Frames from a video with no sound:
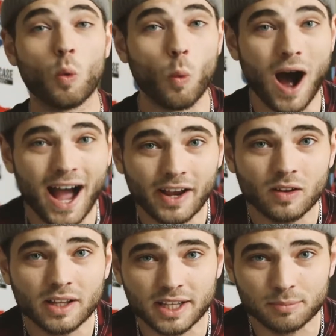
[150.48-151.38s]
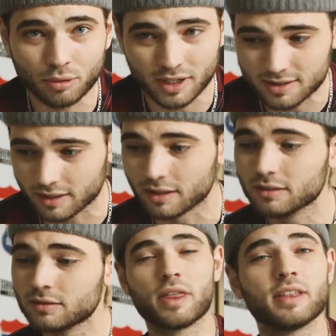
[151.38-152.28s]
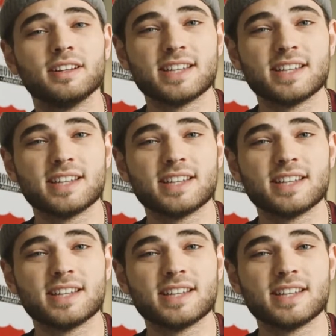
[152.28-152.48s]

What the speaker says: while in prison with